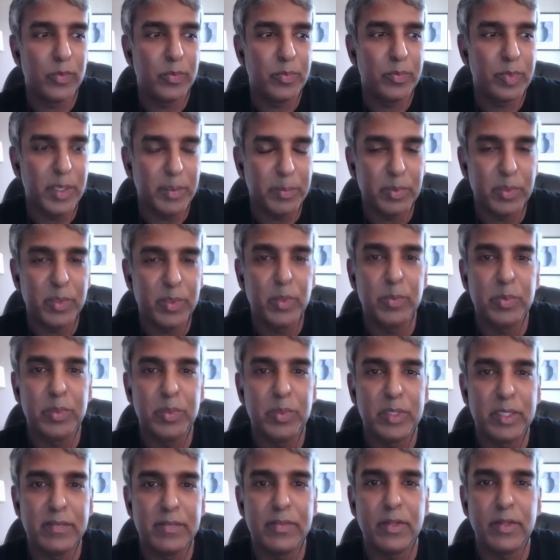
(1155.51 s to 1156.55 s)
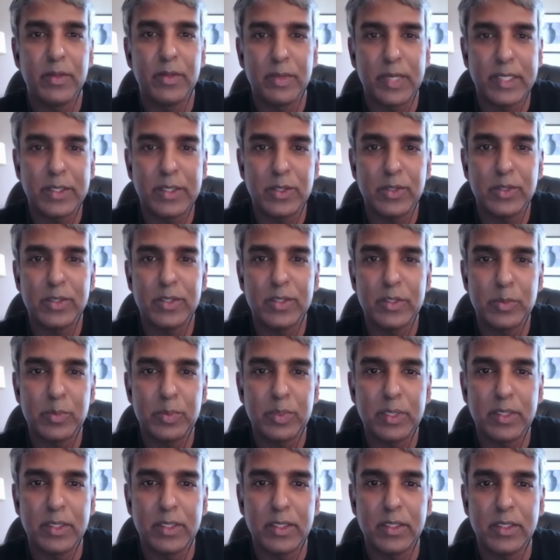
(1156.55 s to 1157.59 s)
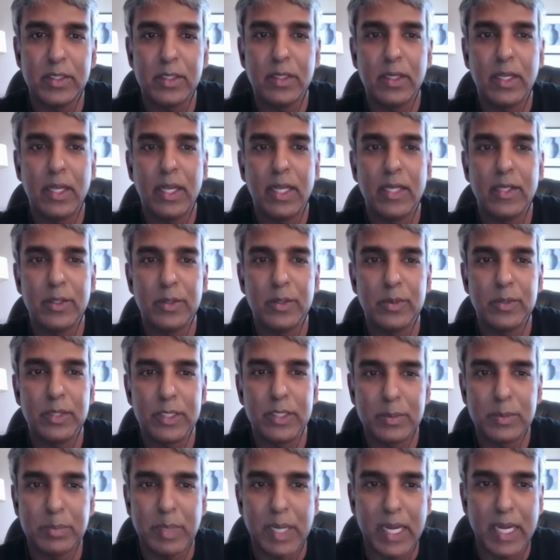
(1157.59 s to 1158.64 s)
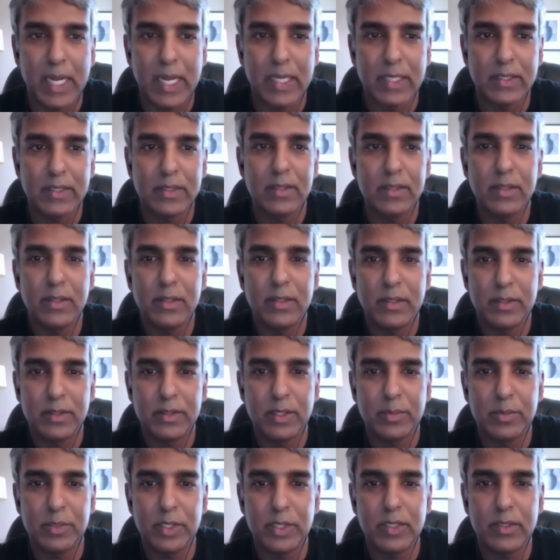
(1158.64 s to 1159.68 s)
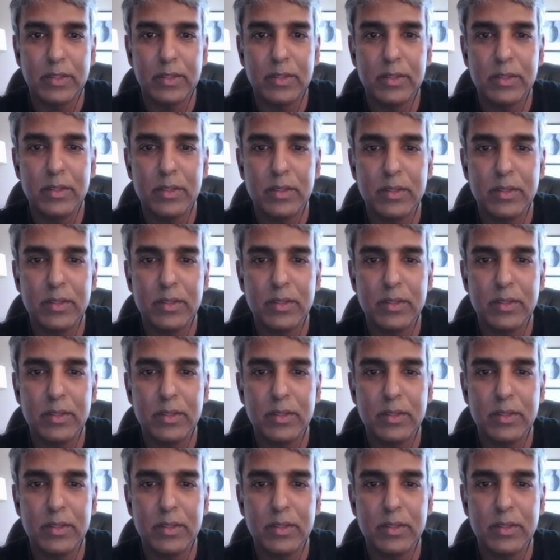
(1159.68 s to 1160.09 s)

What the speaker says: people who believe they're racially superior and who despise their subjects.